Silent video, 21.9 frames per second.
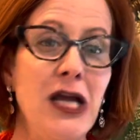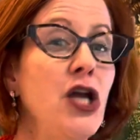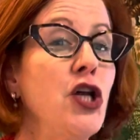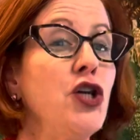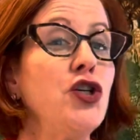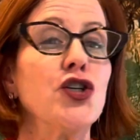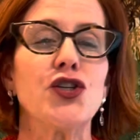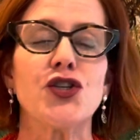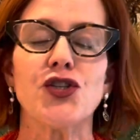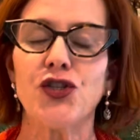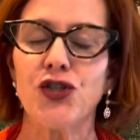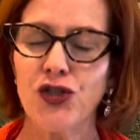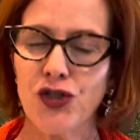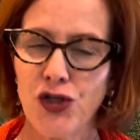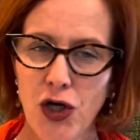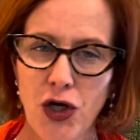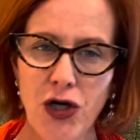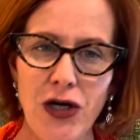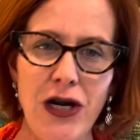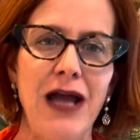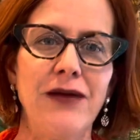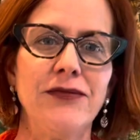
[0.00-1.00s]
Just
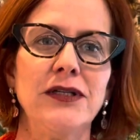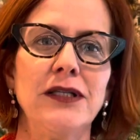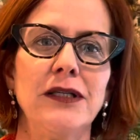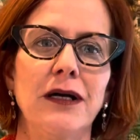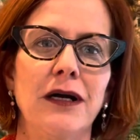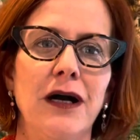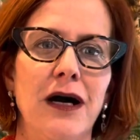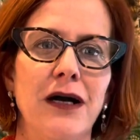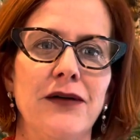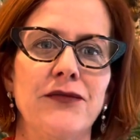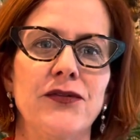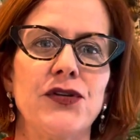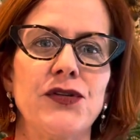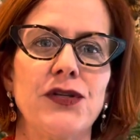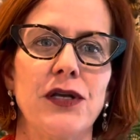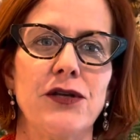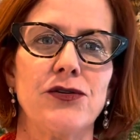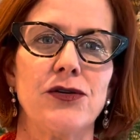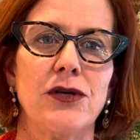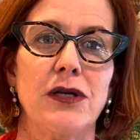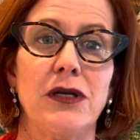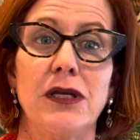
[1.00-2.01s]
start having the
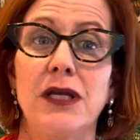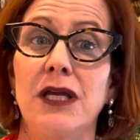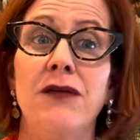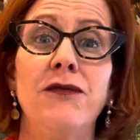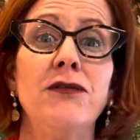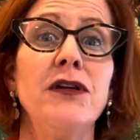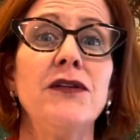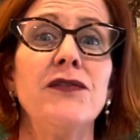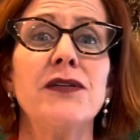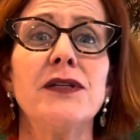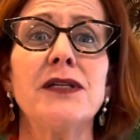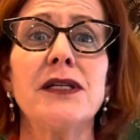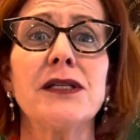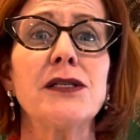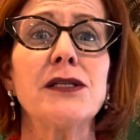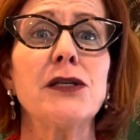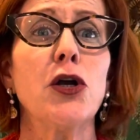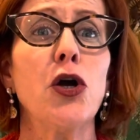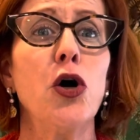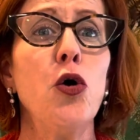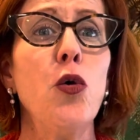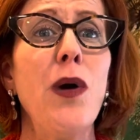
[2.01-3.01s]
conversation. Even if it doesn't
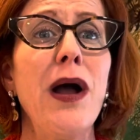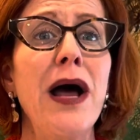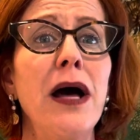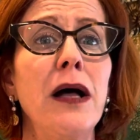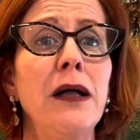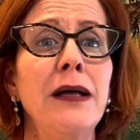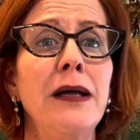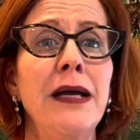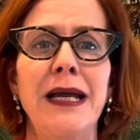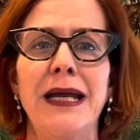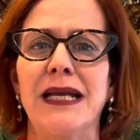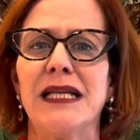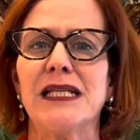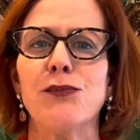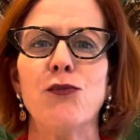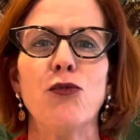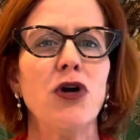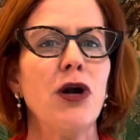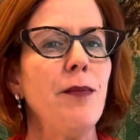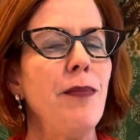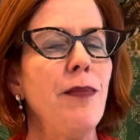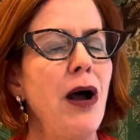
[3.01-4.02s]
go well, it's
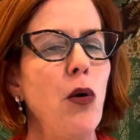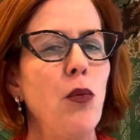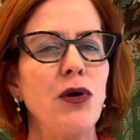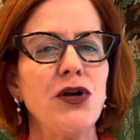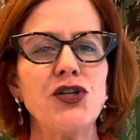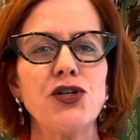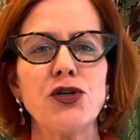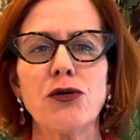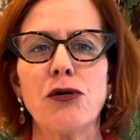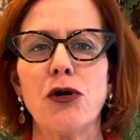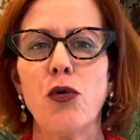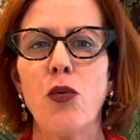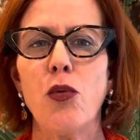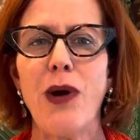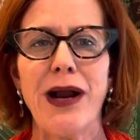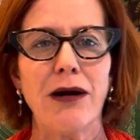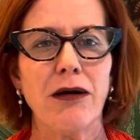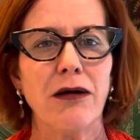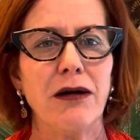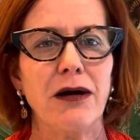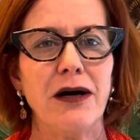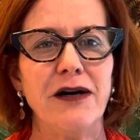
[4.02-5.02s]
more about what you're
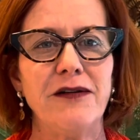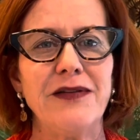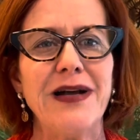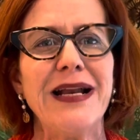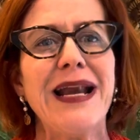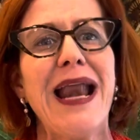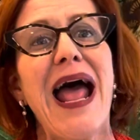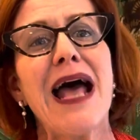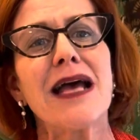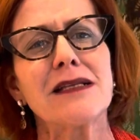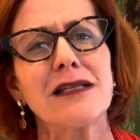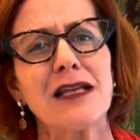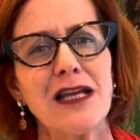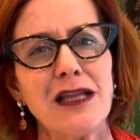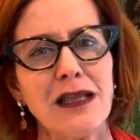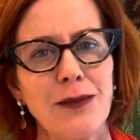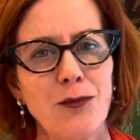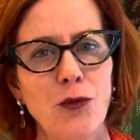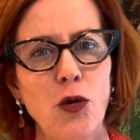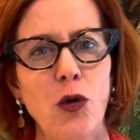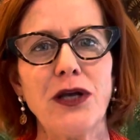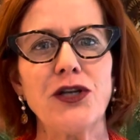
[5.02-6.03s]
aware of and asking
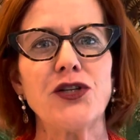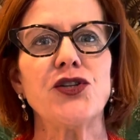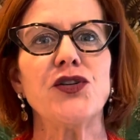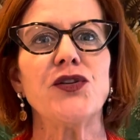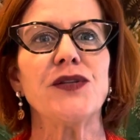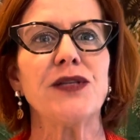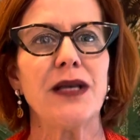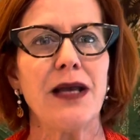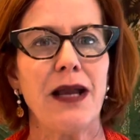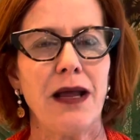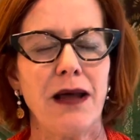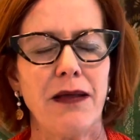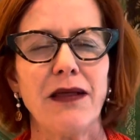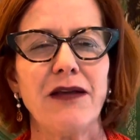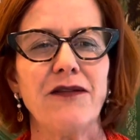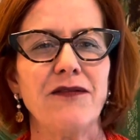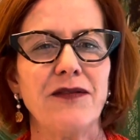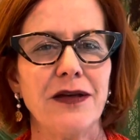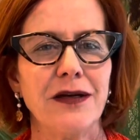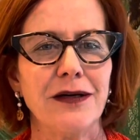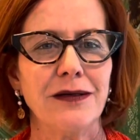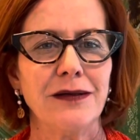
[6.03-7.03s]
them questions and how they
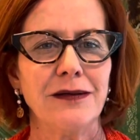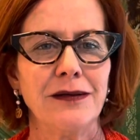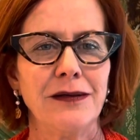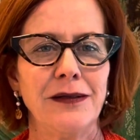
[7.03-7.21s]
feel.